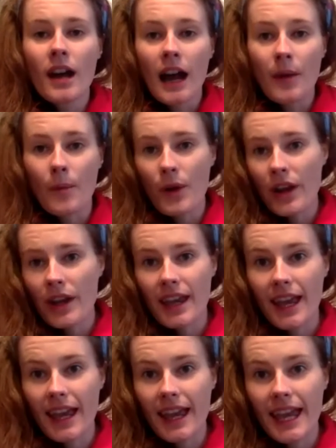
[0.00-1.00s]
I'm
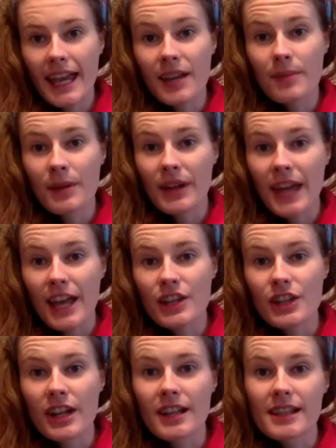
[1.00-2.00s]
working in
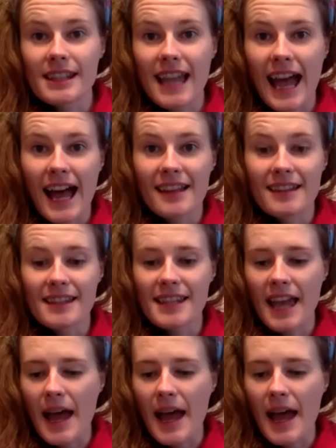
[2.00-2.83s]
communications and